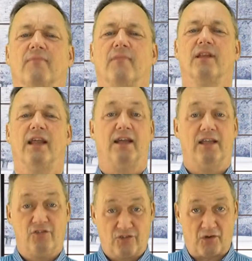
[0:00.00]
Now,
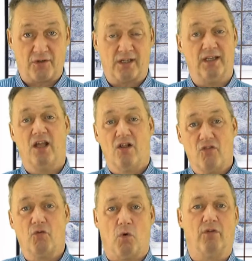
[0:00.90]
historically,
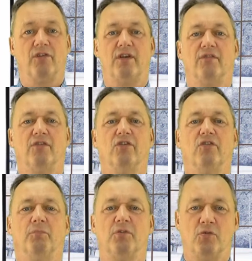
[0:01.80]
there was a
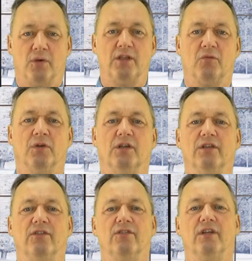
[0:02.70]
difference between the
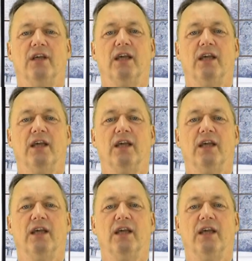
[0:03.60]
words,